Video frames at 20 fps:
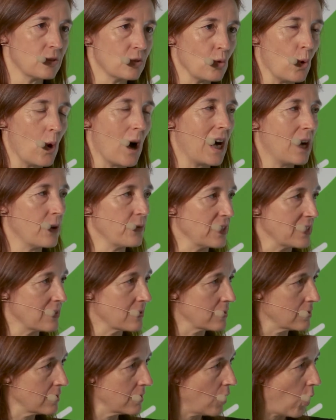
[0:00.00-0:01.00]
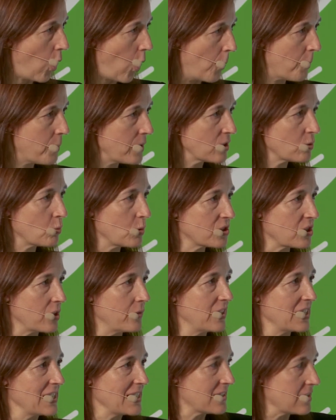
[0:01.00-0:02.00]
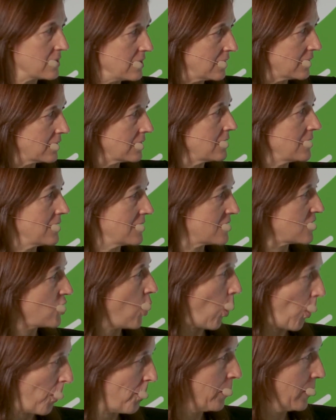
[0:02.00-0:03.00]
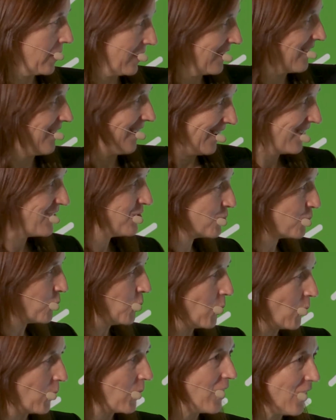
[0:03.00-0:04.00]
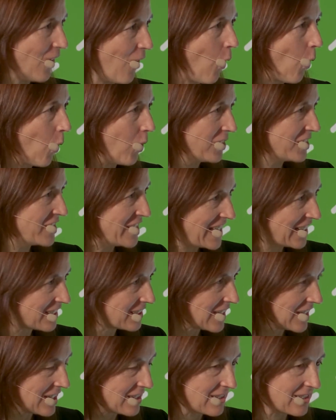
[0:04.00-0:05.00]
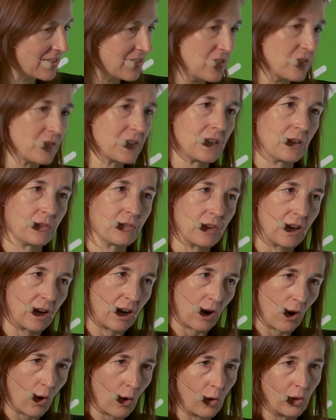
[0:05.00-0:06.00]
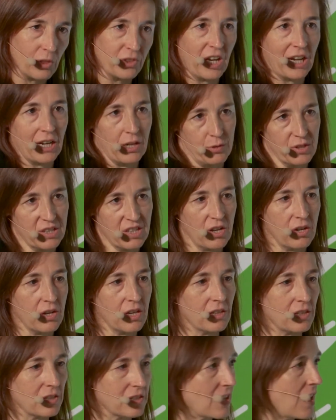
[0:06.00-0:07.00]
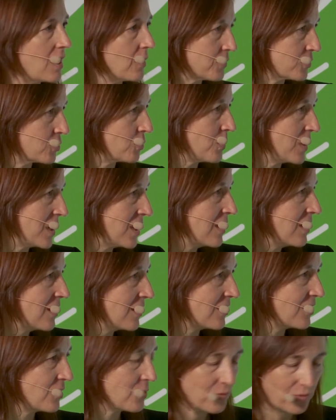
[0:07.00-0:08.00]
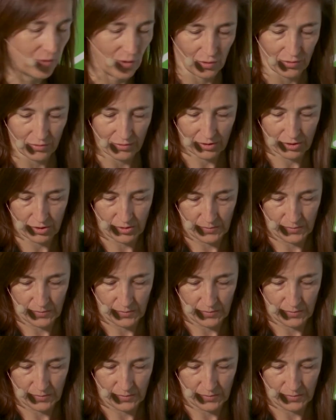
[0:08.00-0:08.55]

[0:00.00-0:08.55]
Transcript: to have it open, whatever is done is open to all the alternatives, and there are all the criteria that have to be followed.